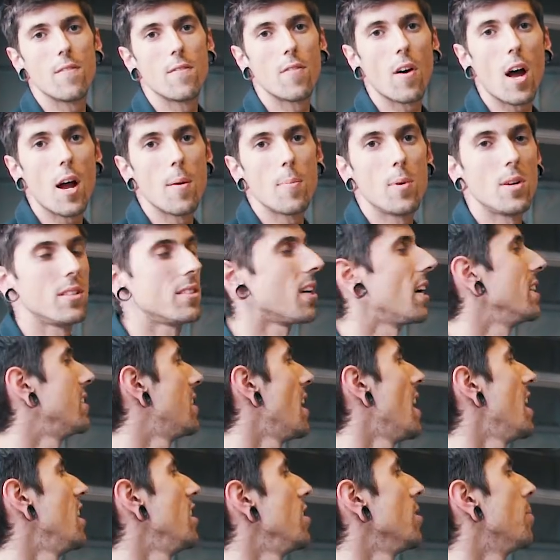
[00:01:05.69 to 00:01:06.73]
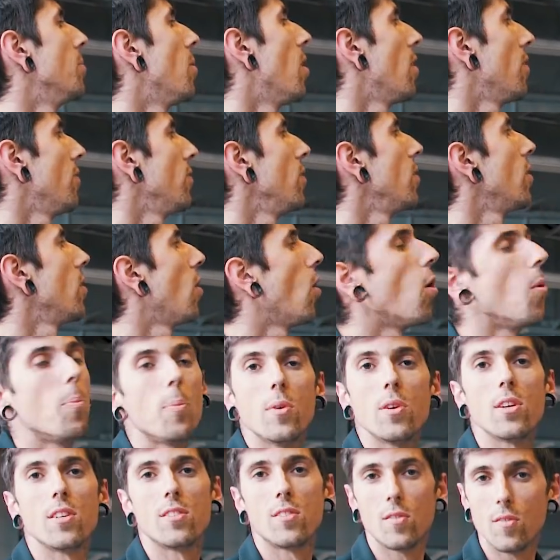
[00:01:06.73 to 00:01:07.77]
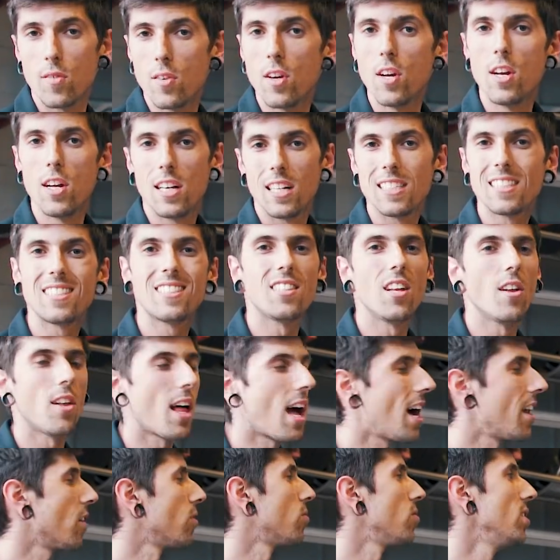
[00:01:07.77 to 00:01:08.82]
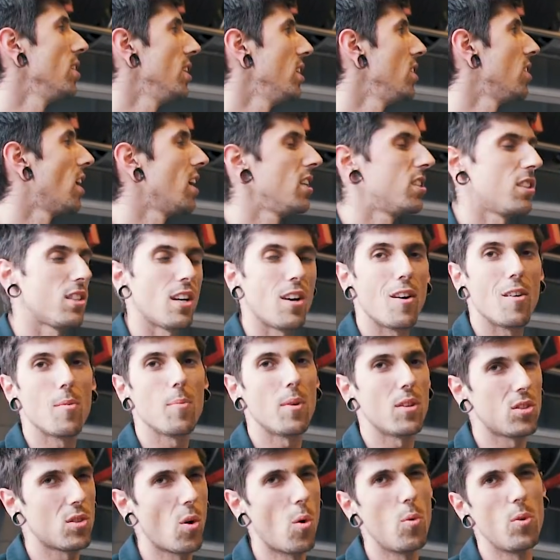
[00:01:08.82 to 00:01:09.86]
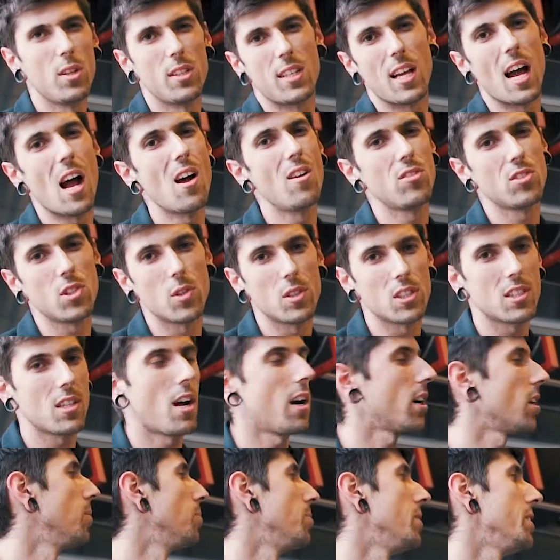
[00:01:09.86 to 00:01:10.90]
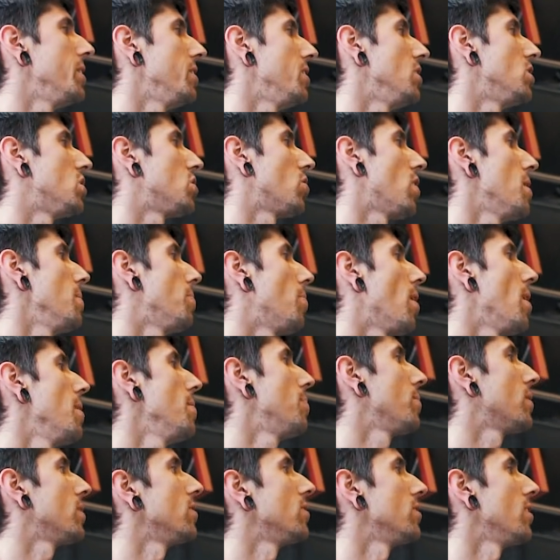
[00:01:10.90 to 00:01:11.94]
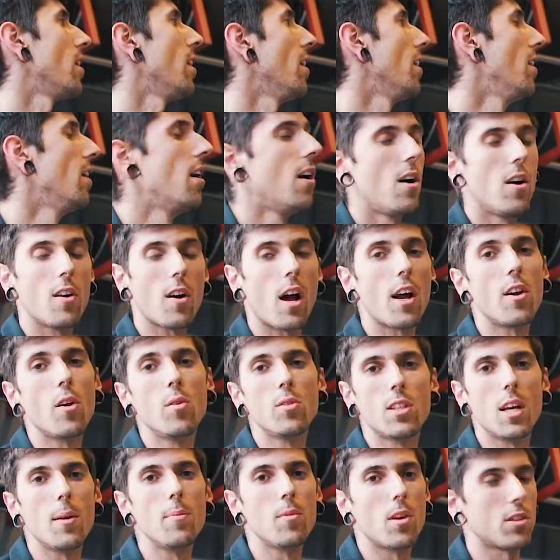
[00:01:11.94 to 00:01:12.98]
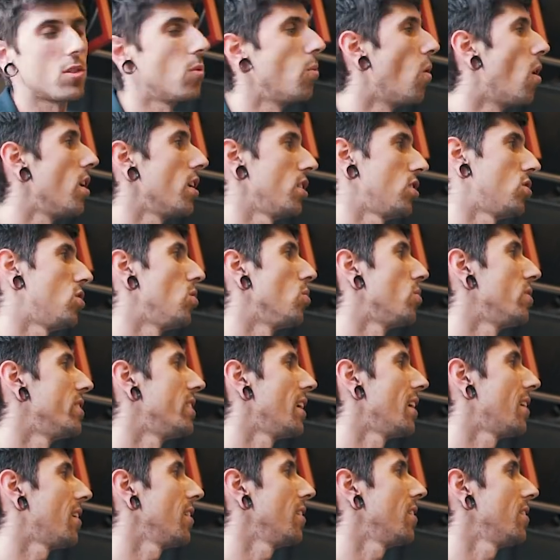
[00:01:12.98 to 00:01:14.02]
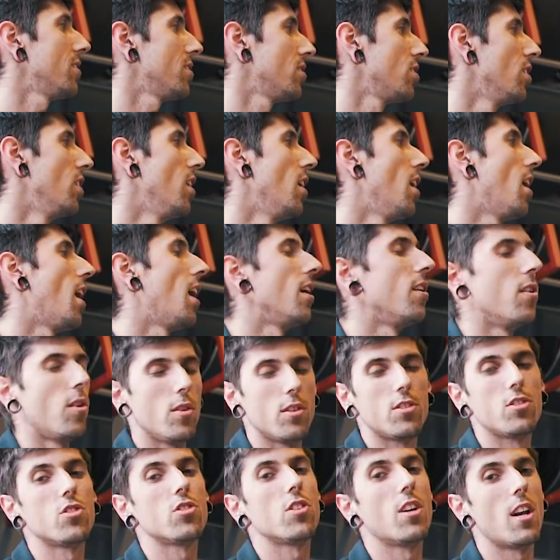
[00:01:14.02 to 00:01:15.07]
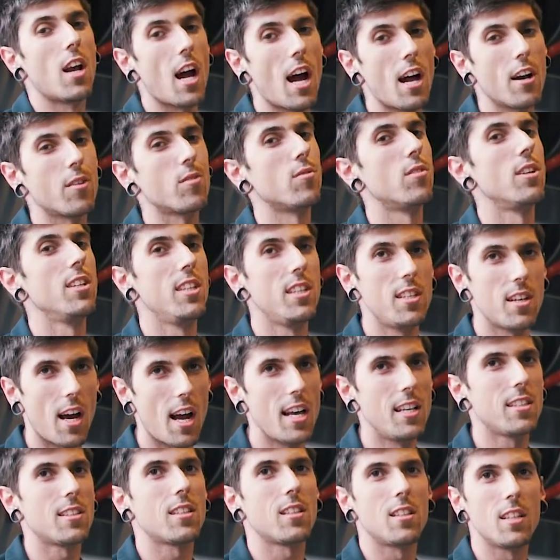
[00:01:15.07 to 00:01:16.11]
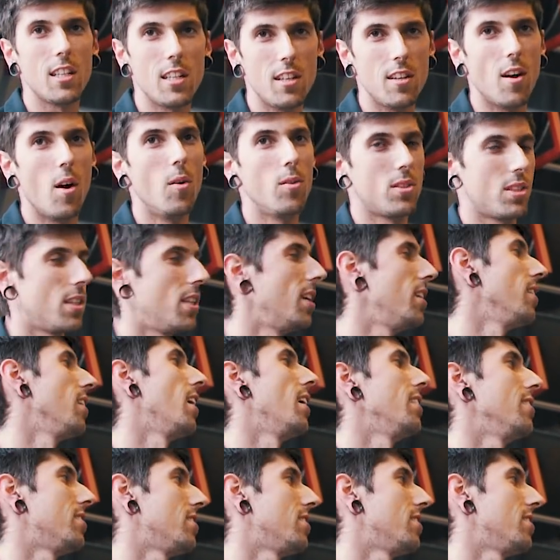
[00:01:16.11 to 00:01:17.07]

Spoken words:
Vibrant titanium muffler, hoping to still add a really nice sound, but tone it down so it's not completely straight pipe, because I know Tim doesn't want it too ridiculous. I know this is going to add a really nice, clean note to the inline